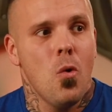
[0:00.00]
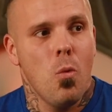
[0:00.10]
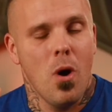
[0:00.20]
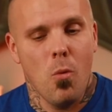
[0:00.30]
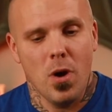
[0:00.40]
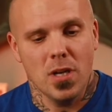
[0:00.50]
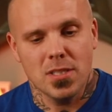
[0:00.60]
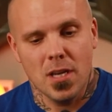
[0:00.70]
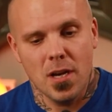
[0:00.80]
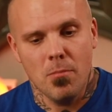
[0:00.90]
What
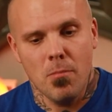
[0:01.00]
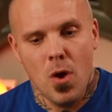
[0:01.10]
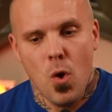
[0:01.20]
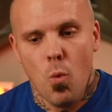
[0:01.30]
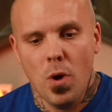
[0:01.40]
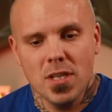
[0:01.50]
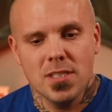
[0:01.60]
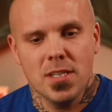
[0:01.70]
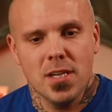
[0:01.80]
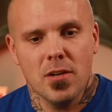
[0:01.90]
was
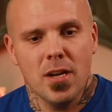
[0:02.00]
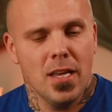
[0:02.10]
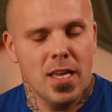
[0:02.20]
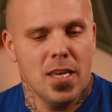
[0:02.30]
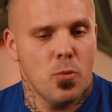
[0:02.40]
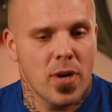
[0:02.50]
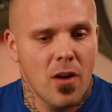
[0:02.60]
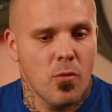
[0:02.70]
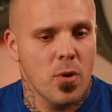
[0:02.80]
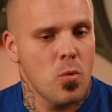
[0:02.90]
there in the
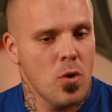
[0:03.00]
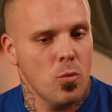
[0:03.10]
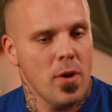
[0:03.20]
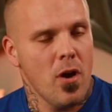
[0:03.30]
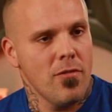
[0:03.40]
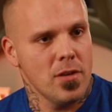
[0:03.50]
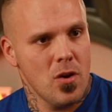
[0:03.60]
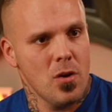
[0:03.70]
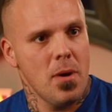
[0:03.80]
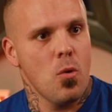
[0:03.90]
recovery world? We often
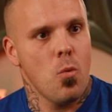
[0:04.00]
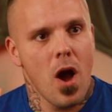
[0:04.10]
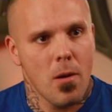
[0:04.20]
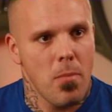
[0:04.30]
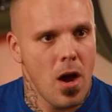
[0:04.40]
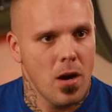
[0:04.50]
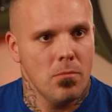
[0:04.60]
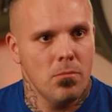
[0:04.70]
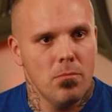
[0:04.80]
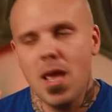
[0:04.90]
talk about a rock bottom,
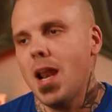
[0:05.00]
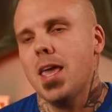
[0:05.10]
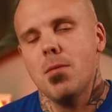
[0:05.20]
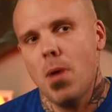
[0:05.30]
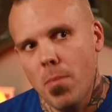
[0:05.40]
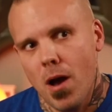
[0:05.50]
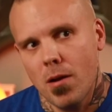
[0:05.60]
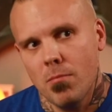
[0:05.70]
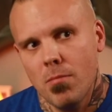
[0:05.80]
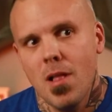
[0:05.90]
and I hit my
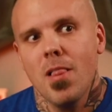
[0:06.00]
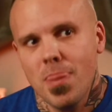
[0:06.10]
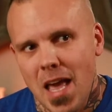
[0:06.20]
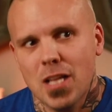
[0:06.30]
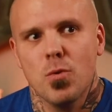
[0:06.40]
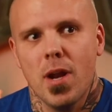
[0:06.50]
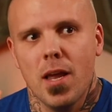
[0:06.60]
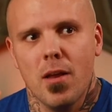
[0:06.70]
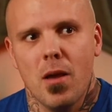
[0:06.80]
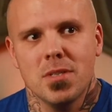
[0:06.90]
bottom. That's when
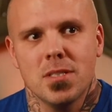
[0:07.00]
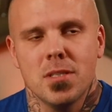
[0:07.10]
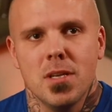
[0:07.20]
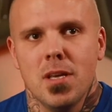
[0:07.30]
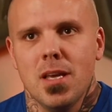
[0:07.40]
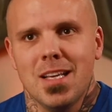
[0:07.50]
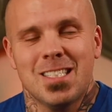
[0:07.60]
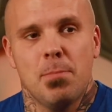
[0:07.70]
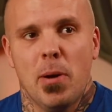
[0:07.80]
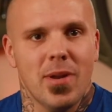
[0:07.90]
I was
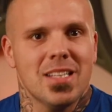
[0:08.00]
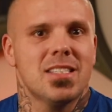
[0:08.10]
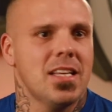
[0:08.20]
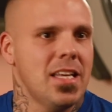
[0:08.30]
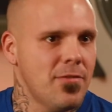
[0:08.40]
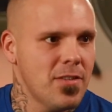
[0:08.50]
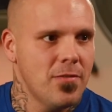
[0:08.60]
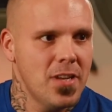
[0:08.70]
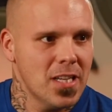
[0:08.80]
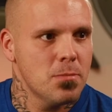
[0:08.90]
experienced the gift
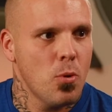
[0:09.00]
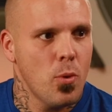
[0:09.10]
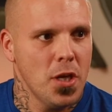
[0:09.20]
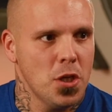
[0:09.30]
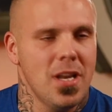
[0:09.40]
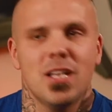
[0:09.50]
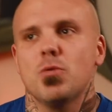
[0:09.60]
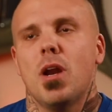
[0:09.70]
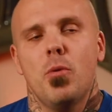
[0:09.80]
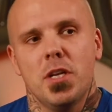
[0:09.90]
of desperation. That's
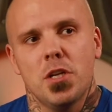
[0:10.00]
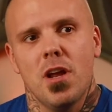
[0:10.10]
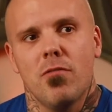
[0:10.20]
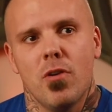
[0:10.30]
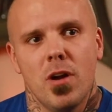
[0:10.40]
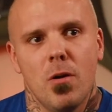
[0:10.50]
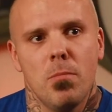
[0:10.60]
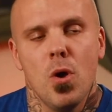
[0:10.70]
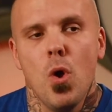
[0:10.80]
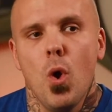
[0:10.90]
when I reached out for help.
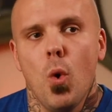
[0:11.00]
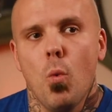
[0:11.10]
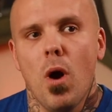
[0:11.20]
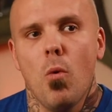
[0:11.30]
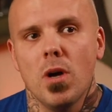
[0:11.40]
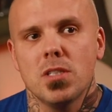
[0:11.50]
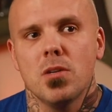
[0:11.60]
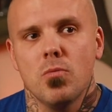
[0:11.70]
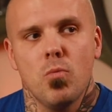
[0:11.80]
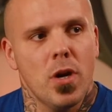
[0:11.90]
What was
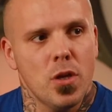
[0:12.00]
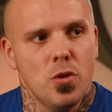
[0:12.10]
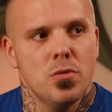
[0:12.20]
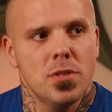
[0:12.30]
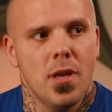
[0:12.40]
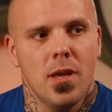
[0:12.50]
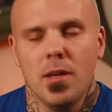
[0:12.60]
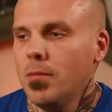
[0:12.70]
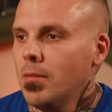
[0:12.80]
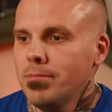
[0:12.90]
it where you said,
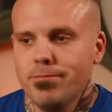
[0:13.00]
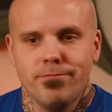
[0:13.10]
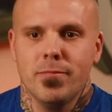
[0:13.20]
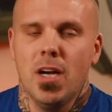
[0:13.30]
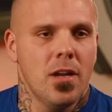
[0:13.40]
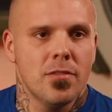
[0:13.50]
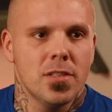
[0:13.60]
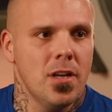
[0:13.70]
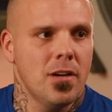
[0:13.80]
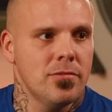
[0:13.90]
enough's
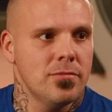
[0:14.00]
enough?